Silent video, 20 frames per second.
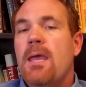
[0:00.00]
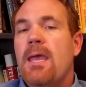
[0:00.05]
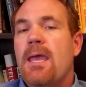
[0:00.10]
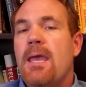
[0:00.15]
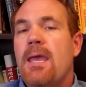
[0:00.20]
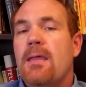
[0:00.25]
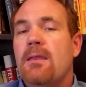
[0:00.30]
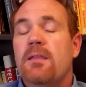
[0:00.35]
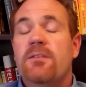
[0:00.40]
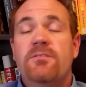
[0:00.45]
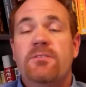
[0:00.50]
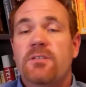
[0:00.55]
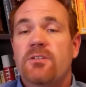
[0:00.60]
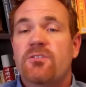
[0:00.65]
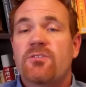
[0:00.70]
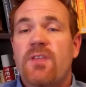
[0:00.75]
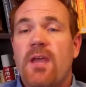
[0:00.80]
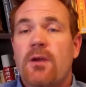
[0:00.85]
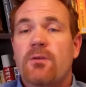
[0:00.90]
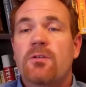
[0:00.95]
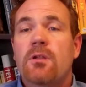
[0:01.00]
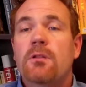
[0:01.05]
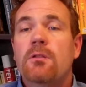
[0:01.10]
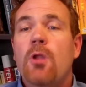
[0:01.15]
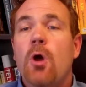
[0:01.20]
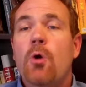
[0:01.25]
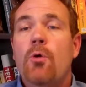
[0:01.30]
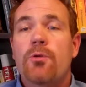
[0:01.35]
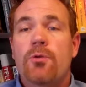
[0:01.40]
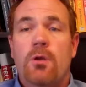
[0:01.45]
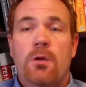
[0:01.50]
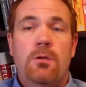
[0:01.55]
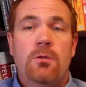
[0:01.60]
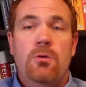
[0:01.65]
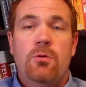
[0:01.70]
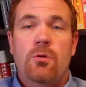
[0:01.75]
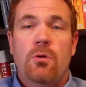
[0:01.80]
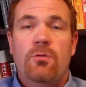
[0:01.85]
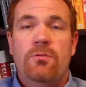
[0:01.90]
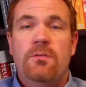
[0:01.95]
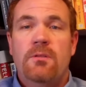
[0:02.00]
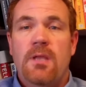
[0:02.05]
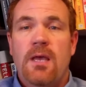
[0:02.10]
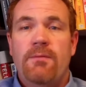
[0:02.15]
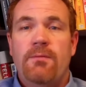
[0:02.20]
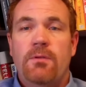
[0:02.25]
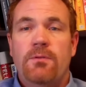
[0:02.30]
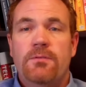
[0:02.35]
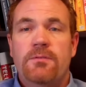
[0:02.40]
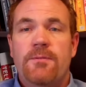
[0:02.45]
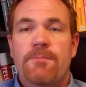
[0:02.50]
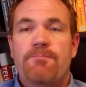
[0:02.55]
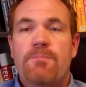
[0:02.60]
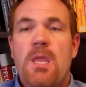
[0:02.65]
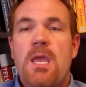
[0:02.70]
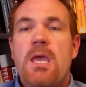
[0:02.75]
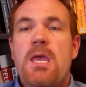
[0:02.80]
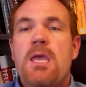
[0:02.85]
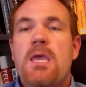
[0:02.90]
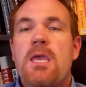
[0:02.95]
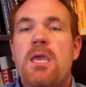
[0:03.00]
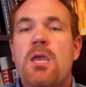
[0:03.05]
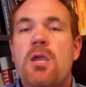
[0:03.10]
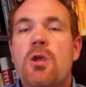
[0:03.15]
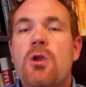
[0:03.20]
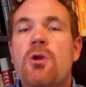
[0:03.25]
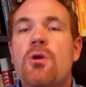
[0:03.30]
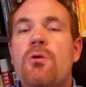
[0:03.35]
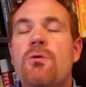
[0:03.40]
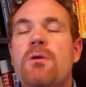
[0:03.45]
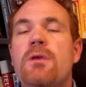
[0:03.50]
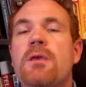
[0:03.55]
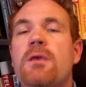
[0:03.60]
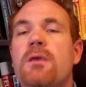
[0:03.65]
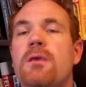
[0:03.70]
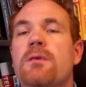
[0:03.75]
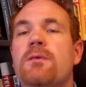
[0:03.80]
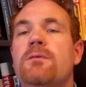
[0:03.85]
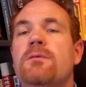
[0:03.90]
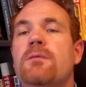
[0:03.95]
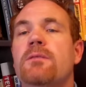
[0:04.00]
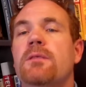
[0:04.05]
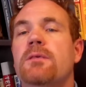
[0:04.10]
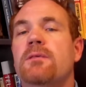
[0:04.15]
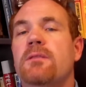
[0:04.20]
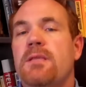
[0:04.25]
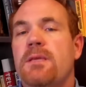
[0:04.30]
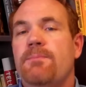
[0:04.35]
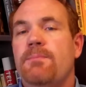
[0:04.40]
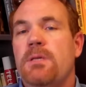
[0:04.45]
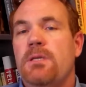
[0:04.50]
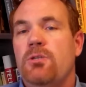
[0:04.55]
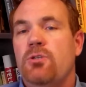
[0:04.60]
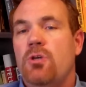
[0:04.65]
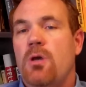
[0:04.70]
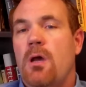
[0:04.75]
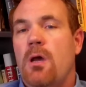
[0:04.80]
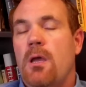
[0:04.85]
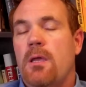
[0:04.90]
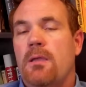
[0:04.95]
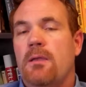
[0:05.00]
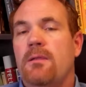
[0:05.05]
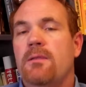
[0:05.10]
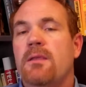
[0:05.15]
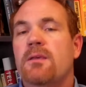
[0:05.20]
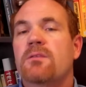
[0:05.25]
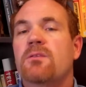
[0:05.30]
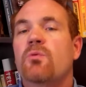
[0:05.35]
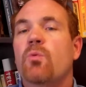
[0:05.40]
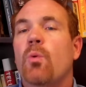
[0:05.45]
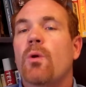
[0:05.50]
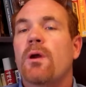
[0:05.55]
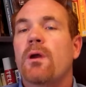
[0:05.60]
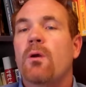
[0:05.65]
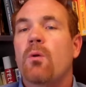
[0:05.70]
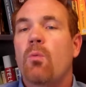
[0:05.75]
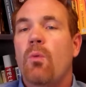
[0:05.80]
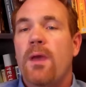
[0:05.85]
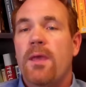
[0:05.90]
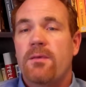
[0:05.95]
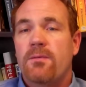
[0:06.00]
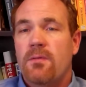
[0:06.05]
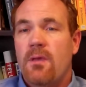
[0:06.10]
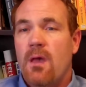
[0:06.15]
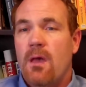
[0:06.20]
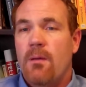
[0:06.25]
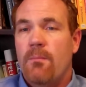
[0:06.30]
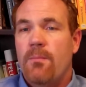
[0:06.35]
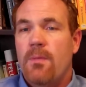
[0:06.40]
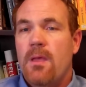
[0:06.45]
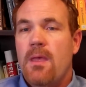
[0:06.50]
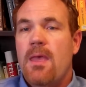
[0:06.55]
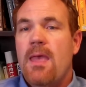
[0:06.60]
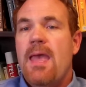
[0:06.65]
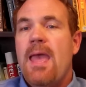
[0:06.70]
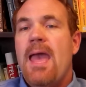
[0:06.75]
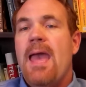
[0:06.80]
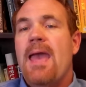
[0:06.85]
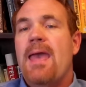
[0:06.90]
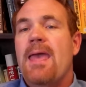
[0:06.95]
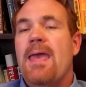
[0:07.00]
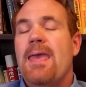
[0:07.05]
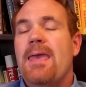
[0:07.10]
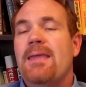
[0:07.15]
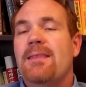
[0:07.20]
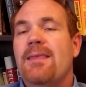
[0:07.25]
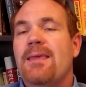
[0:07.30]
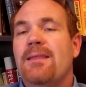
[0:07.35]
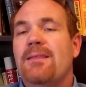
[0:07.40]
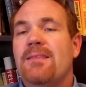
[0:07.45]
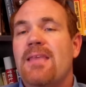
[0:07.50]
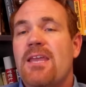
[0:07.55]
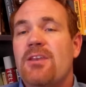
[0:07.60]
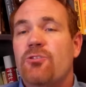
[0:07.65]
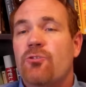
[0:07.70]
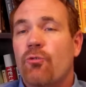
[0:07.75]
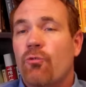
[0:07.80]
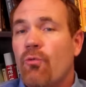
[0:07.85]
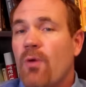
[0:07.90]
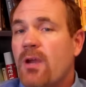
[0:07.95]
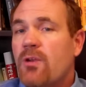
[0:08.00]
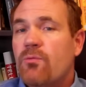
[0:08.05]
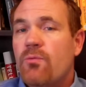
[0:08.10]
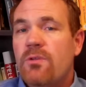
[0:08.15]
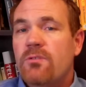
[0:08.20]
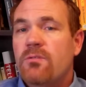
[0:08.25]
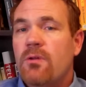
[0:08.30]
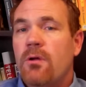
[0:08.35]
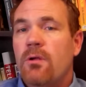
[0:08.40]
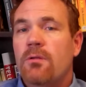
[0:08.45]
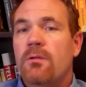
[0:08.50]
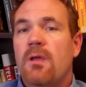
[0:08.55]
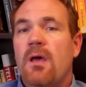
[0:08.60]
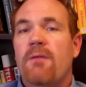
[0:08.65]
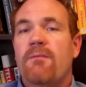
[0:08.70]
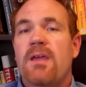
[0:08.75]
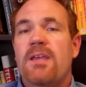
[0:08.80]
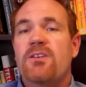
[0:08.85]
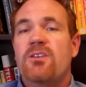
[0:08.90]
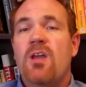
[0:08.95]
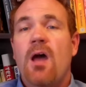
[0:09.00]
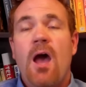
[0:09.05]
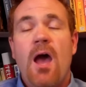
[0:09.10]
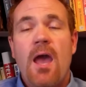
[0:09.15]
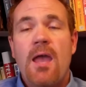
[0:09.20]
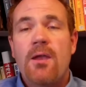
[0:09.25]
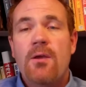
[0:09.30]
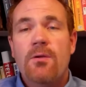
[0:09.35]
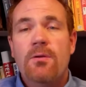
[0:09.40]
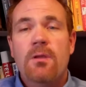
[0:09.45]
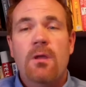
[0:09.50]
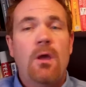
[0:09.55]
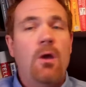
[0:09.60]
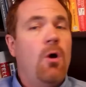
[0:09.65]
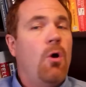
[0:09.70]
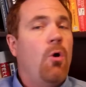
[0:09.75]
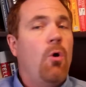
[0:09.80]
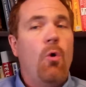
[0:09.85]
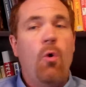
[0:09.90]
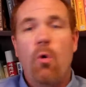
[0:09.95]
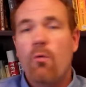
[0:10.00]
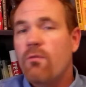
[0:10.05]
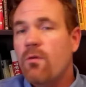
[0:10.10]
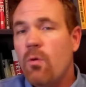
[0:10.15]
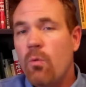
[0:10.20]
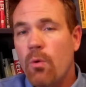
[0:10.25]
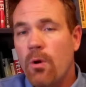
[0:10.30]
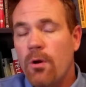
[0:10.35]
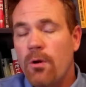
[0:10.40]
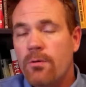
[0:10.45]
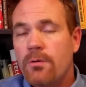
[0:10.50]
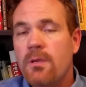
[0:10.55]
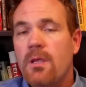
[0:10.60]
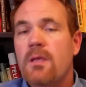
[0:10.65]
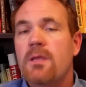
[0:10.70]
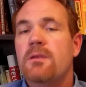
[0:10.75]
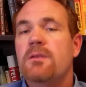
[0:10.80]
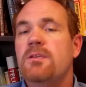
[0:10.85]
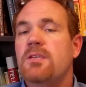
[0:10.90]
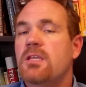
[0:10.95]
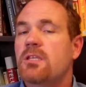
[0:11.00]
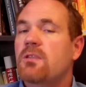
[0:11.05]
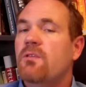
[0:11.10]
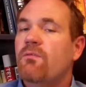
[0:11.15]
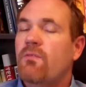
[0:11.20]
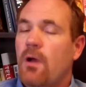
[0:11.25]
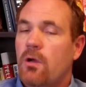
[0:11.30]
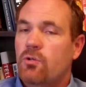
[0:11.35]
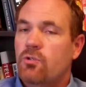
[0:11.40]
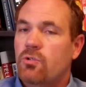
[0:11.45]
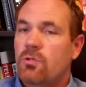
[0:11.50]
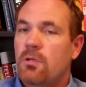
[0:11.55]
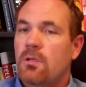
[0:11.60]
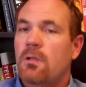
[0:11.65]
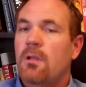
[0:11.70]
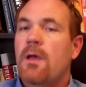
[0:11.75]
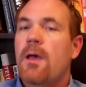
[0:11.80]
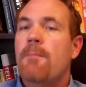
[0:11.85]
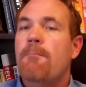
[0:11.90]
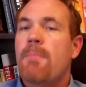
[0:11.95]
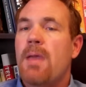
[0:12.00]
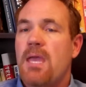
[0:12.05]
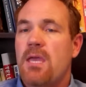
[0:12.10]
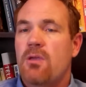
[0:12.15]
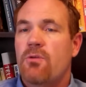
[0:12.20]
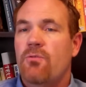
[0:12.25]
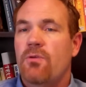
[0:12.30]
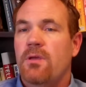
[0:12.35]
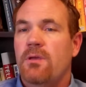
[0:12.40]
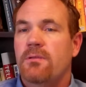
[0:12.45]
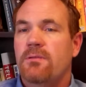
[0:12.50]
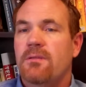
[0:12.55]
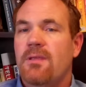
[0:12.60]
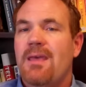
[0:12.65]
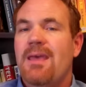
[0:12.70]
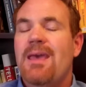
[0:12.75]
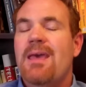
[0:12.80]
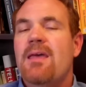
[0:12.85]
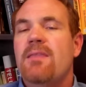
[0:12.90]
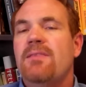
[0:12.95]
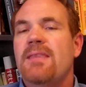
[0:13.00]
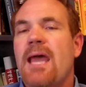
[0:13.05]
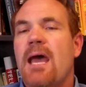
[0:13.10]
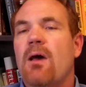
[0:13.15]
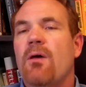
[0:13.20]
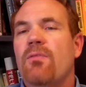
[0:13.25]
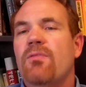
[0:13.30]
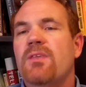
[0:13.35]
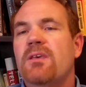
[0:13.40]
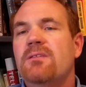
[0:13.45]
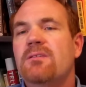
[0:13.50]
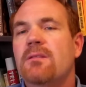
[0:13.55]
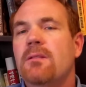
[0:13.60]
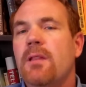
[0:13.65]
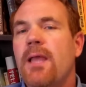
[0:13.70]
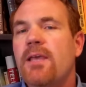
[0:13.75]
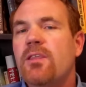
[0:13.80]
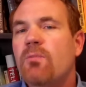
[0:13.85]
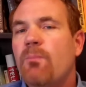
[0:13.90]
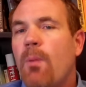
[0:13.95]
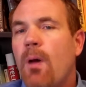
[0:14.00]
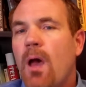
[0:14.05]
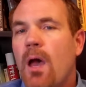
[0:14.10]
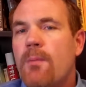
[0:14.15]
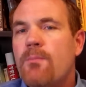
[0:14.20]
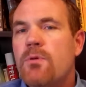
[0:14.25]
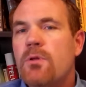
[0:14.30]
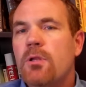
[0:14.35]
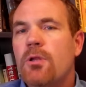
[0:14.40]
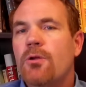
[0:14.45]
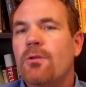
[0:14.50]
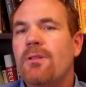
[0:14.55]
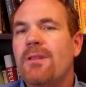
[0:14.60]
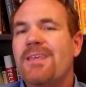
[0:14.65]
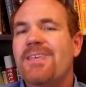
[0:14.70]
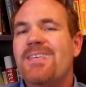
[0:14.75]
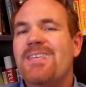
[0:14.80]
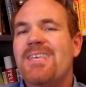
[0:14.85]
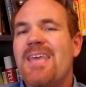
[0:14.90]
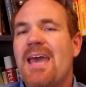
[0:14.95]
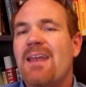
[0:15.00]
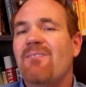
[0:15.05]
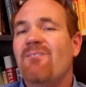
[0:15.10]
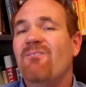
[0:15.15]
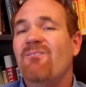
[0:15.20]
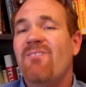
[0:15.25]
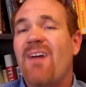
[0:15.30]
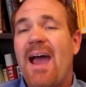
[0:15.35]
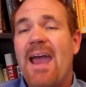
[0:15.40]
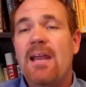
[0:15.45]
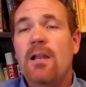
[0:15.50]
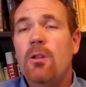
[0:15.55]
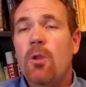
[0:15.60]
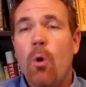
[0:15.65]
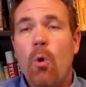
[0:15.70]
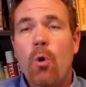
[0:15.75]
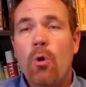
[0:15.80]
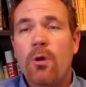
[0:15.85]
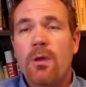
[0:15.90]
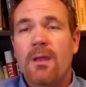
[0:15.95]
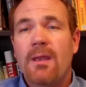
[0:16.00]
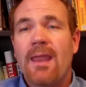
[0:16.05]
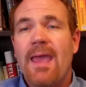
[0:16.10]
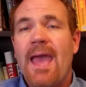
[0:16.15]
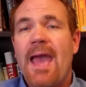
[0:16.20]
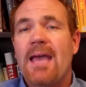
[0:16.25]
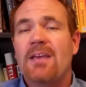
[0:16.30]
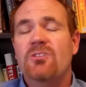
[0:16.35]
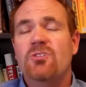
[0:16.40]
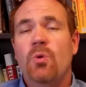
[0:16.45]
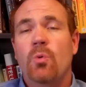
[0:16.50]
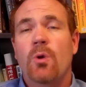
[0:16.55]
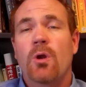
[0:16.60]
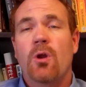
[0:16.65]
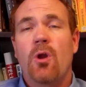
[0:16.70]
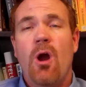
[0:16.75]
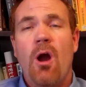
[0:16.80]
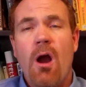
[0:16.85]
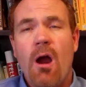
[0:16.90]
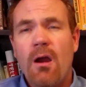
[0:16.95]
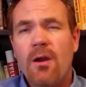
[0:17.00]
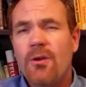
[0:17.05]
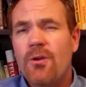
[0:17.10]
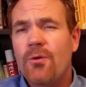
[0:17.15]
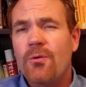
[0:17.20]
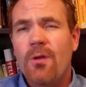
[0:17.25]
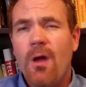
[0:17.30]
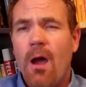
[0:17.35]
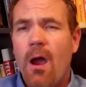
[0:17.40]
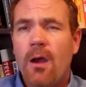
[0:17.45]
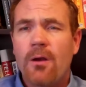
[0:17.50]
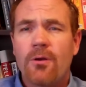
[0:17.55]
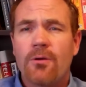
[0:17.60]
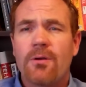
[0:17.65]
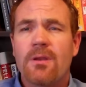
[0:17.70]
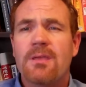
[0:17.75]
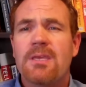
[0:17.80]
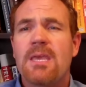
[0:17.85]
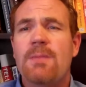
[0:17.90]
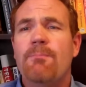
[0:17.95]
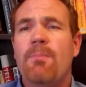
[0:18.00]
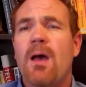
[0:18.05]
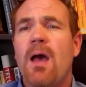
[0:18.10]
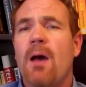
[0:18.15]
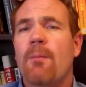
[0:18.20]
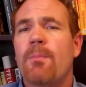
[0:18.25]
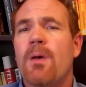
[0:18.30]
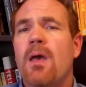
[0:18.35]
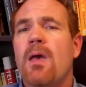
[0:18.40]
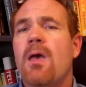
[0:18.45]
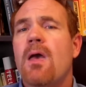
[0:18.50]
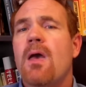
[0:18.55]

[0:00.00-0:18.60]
And insulin's there to lower your glucose levels. Here is the sleeping giant, and this is where it wakes up. It is a direct result of a tired, overworked, dysfunctional pancreas. Now, this less popular yet vital organ has to work harder and harder to keep up